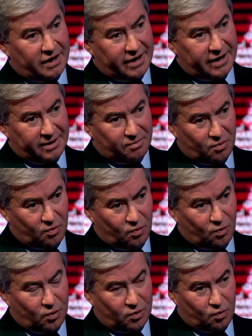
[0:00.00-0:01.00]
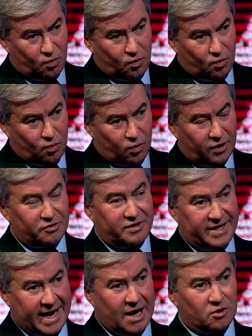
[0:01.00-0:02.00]
I would want
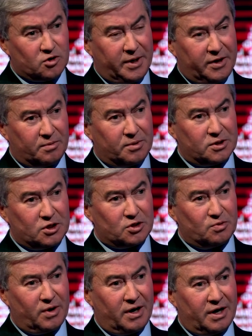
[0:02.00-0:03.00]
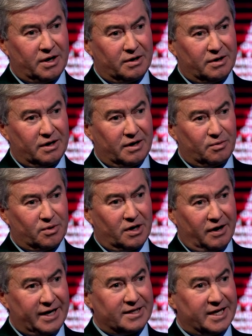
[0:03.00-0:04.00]
now to be in the position where I would
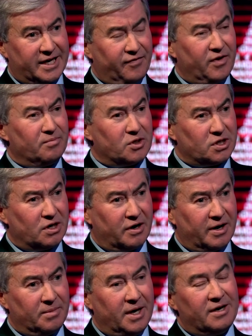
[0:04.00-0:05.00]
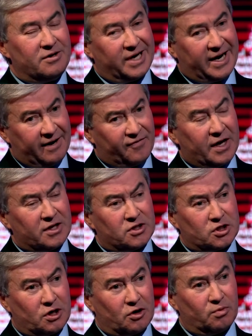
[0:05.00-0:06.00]
like to give him the time to have that
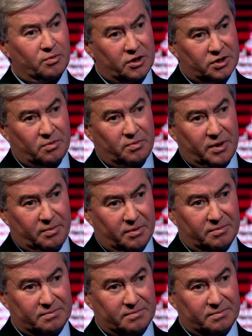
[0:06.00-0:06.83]
discussion with his own people.